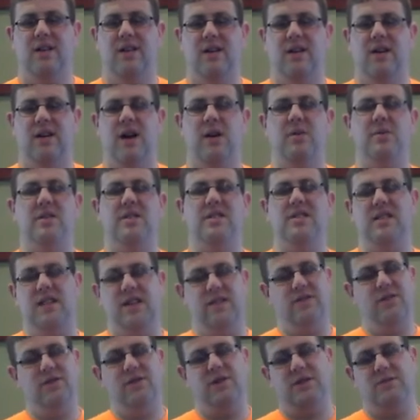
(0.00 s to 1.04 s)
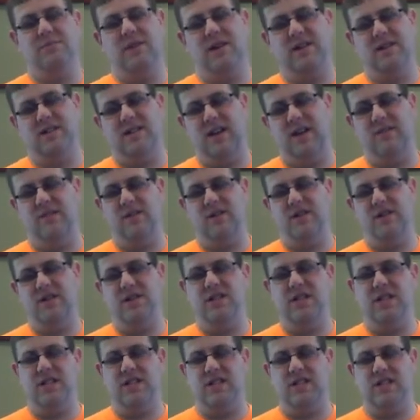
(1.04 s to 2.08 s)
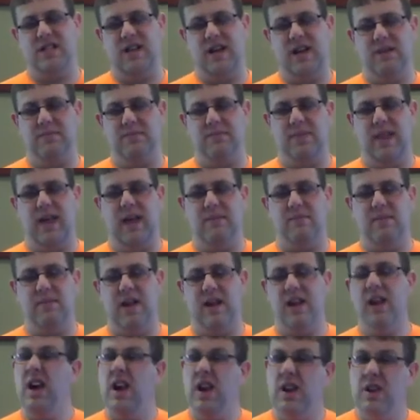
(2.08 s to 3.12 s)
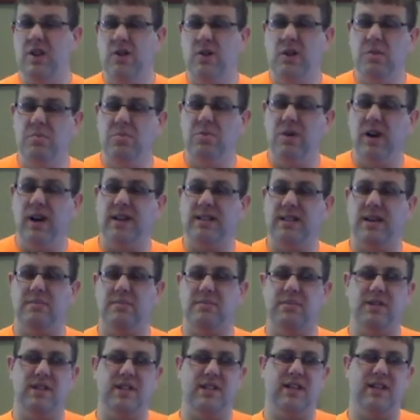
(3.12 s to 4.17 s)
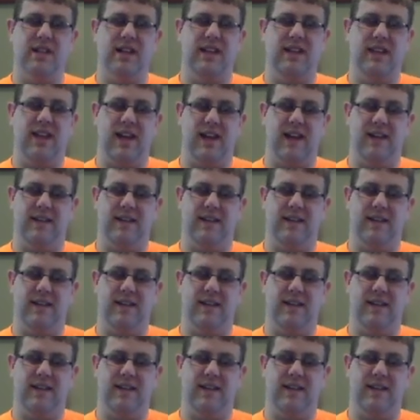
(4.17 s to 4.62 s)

I receive you as my Savior. In Jesus' name, amen. You can pray something just like that.